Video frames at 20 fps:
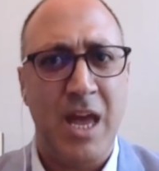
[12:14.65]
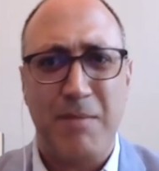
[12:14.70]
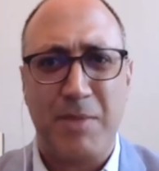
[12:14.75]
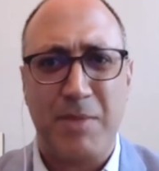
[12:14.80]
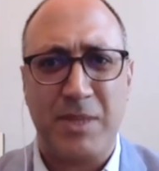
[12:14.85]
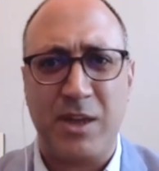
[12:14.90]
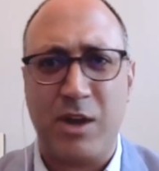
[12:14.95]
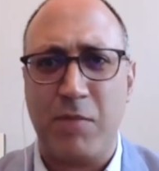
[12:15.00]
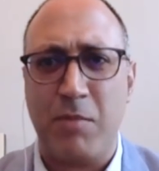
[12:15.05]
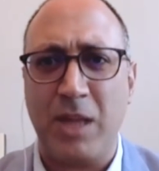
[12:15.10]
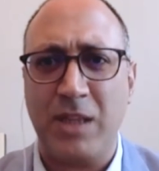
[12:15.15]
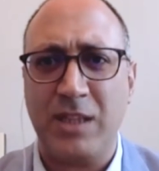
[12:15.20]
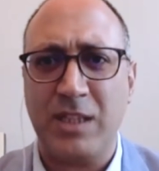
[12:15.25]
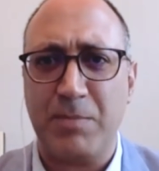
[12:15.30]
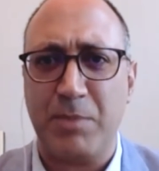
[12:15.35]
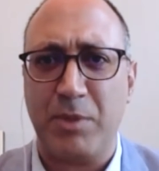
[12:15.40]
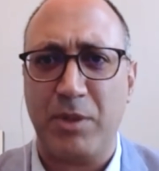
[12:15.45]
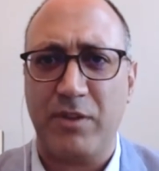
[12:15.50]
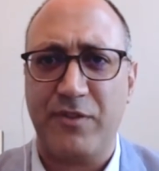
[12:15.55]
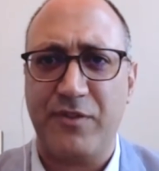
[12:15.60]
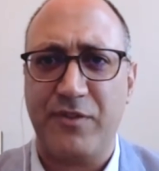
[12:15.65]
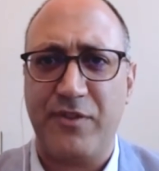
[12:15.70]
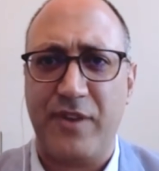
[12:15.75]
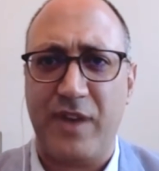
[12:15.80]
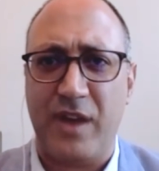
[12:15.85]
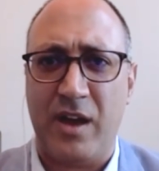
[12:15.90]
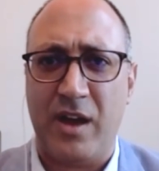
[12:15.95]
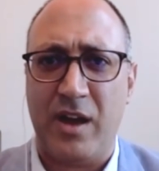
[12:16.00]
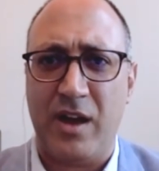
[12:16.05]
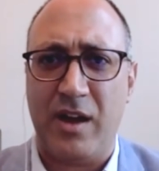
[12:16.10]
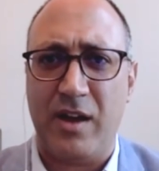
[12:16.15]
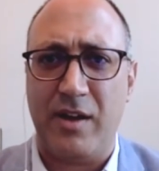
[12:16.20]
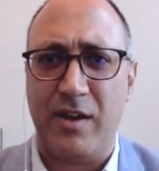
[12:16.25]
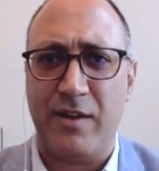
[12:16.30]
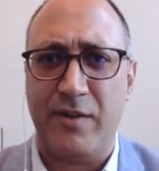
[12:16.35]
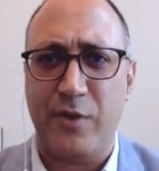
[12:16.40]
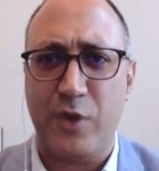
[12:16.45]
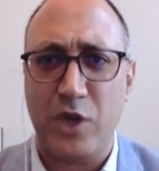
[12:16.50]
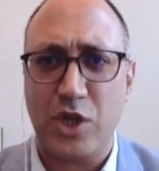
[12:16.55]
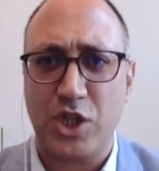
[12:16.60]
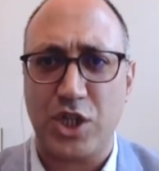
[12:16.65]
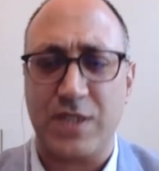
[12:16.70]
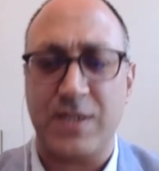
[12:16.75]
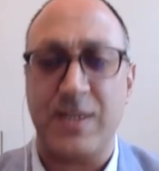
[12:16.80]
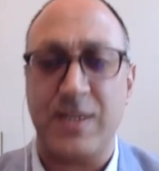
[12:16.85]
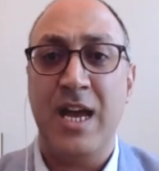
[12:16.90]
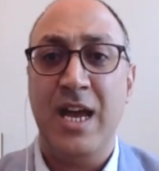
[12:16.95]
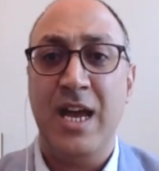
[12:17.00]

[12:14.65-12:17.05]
But there are multiple versions.